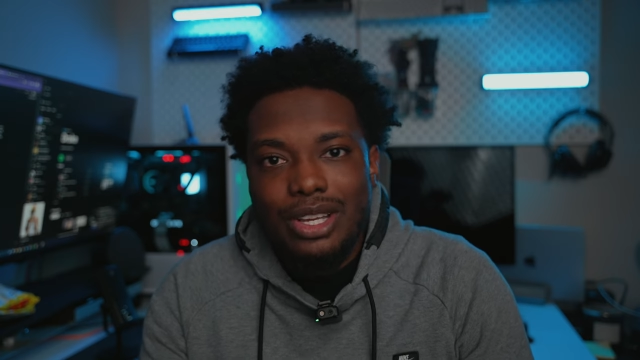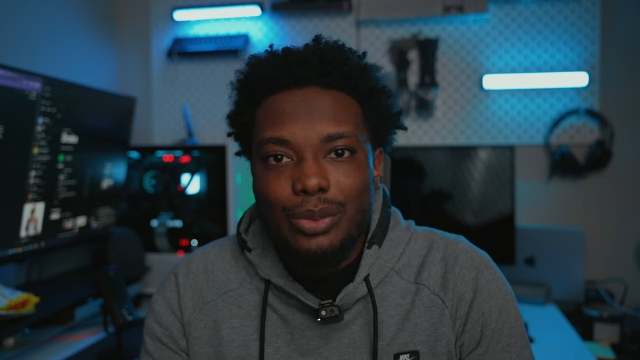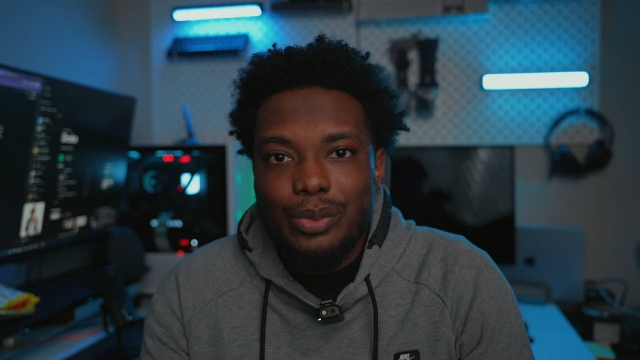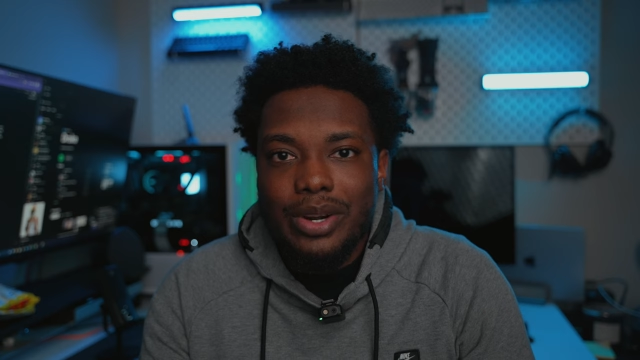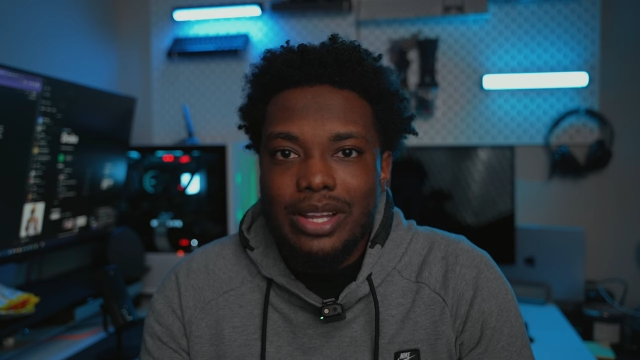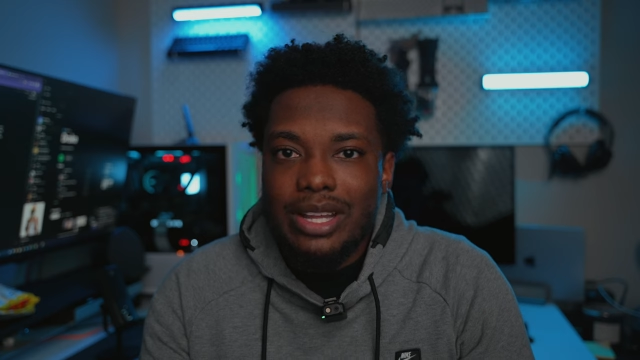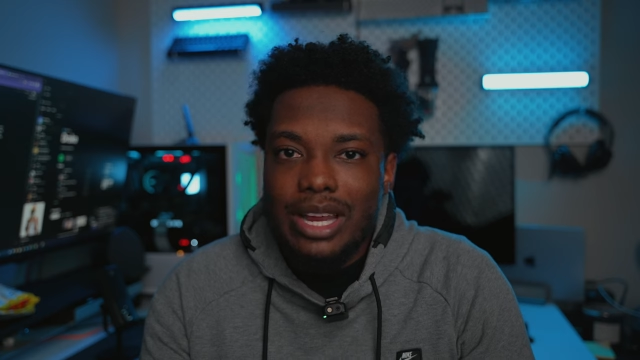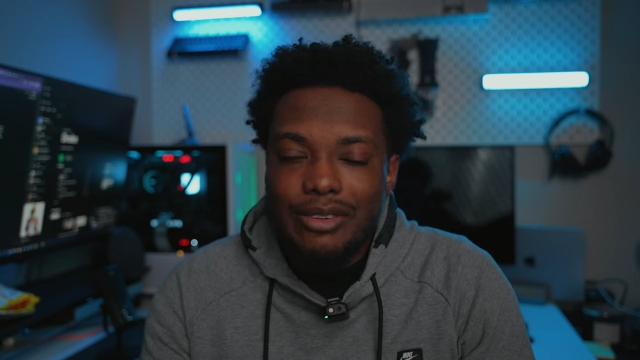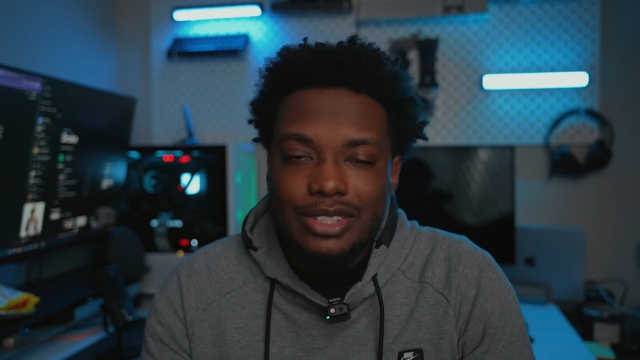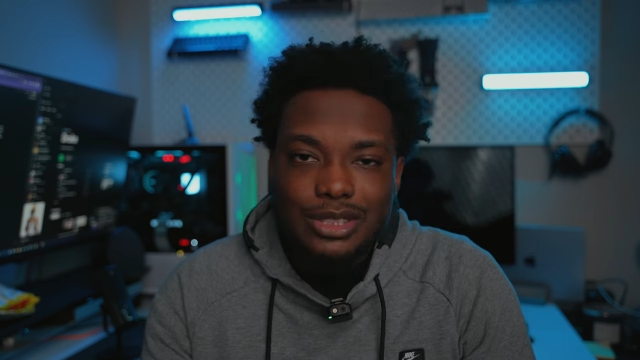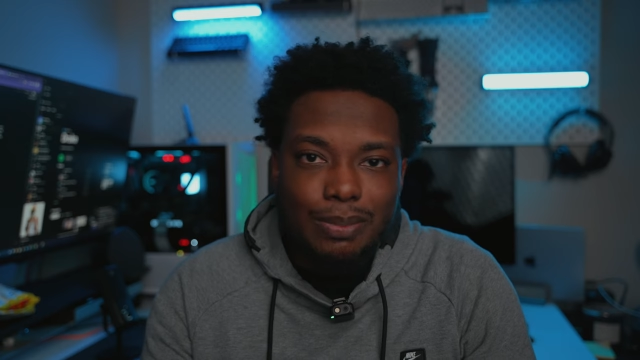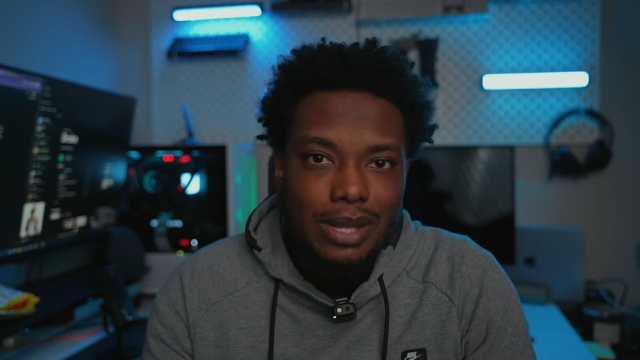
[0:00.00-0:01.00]
You want to
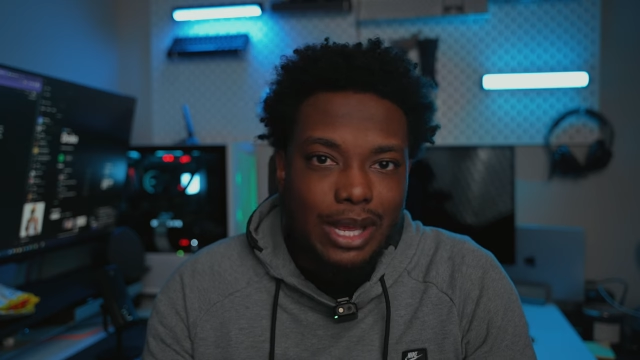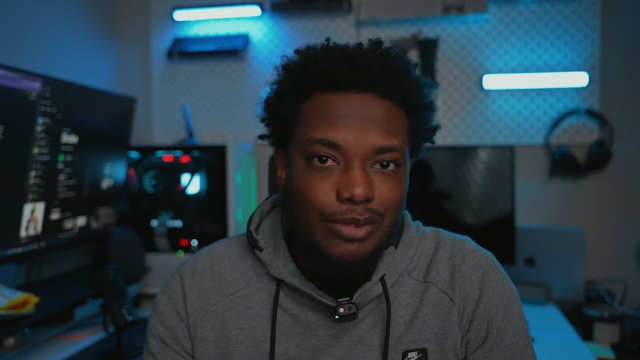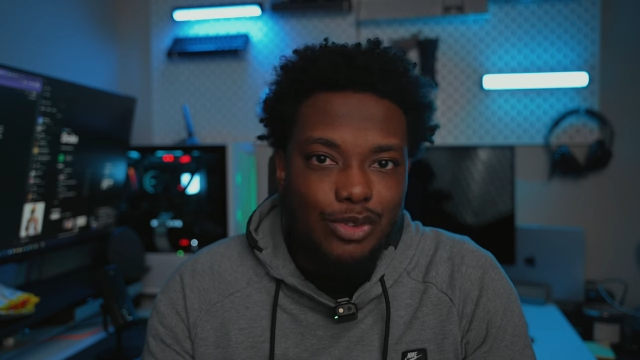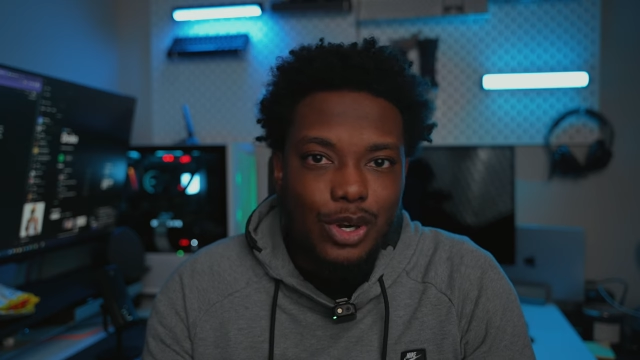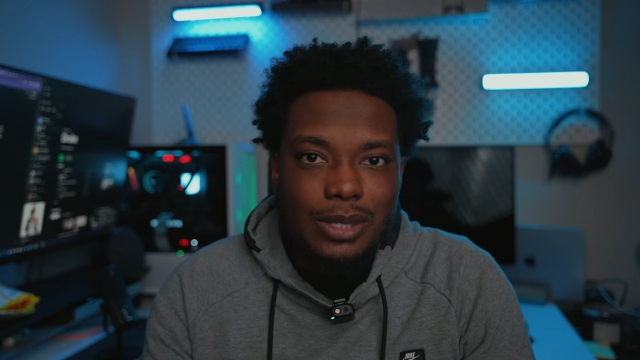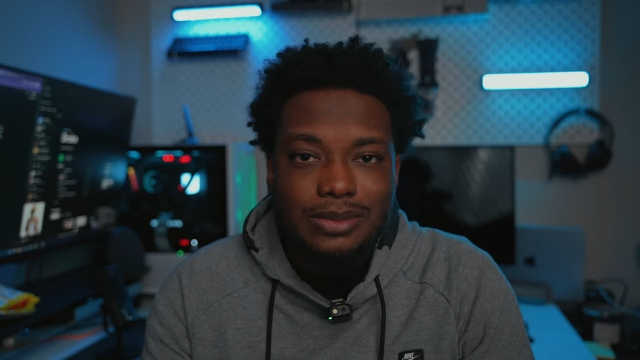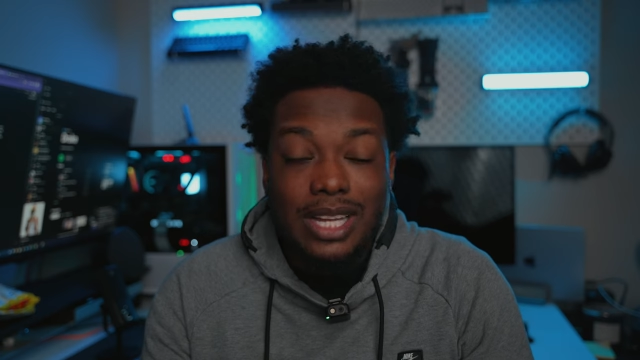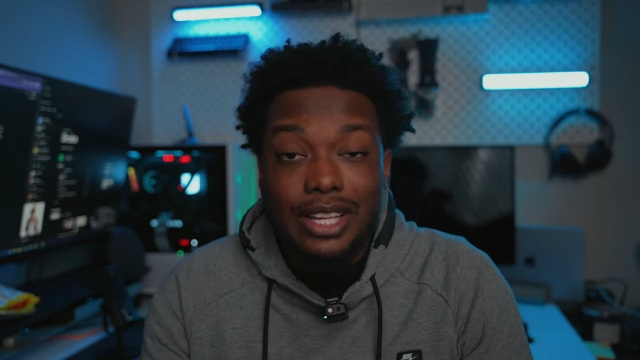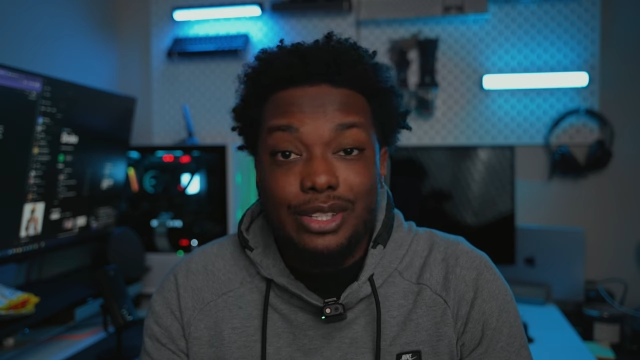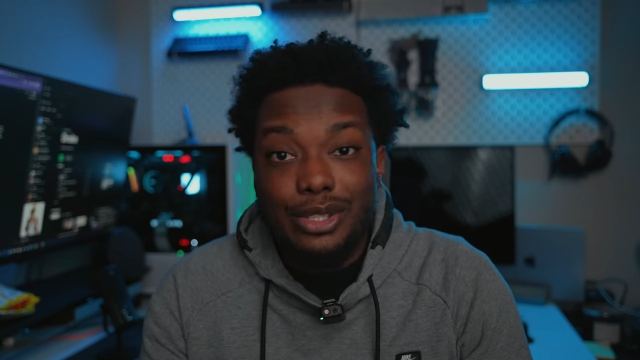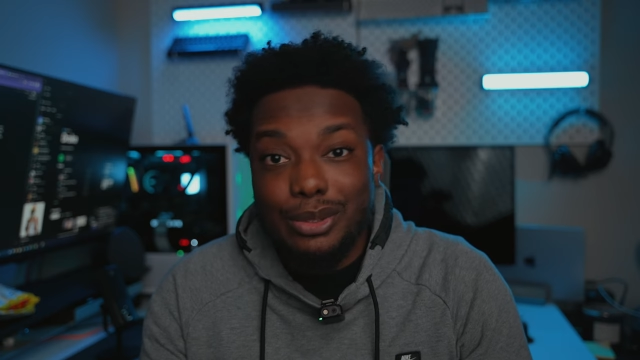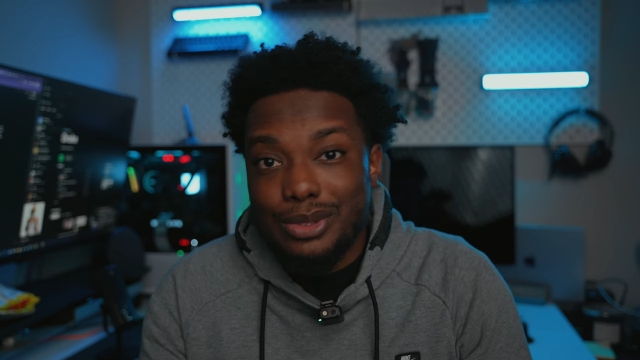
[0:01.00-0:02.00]
leverage platforms
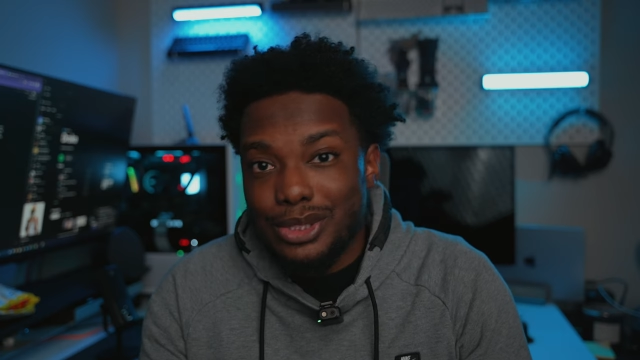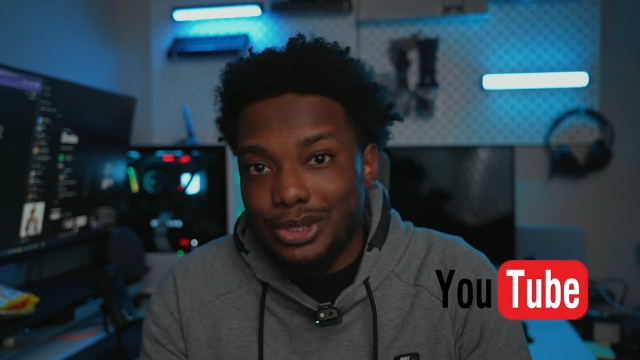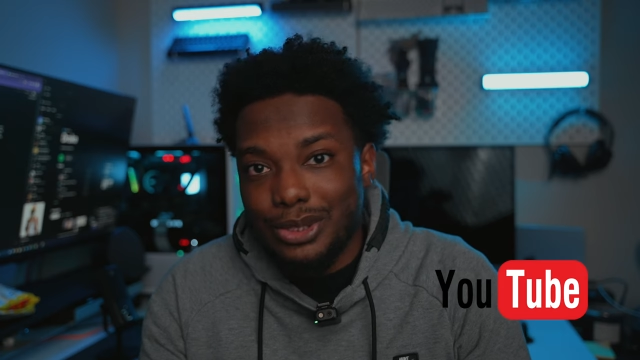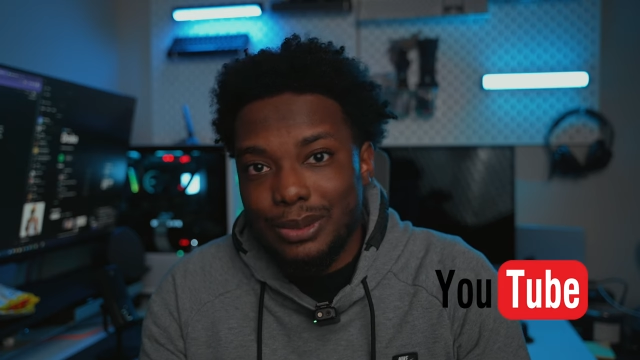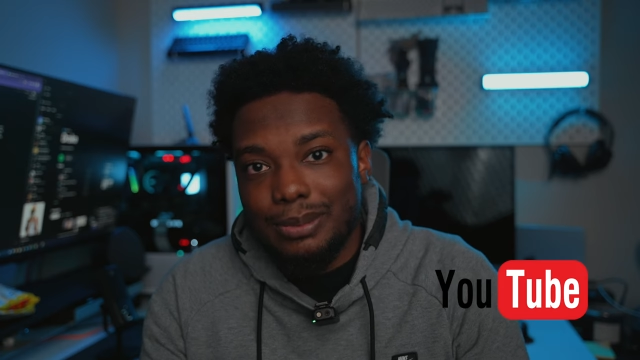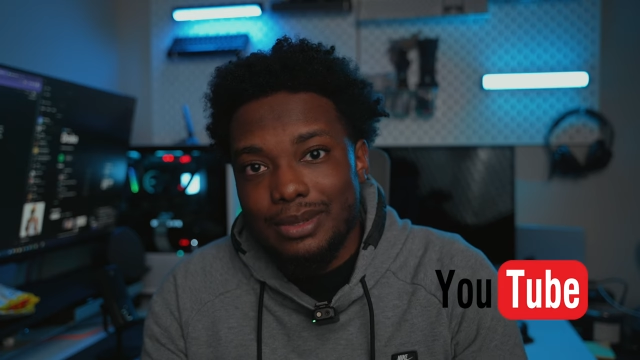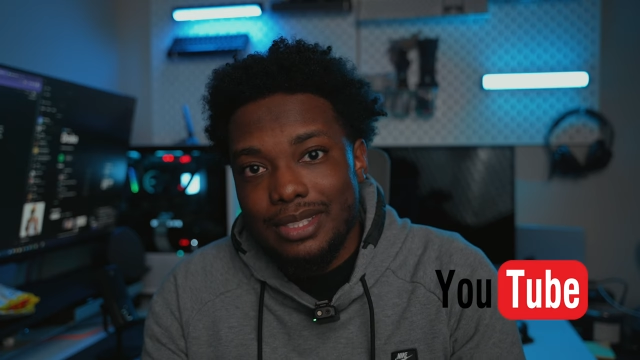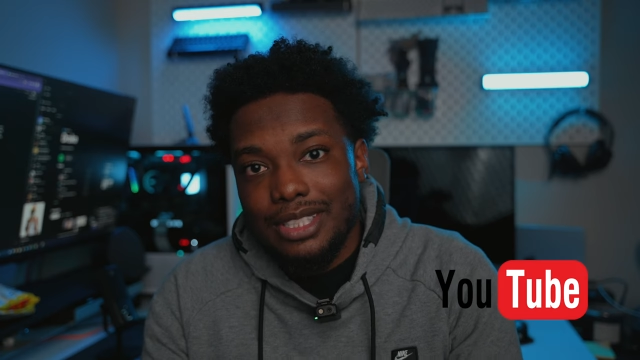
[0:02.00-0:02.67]
like YouTube,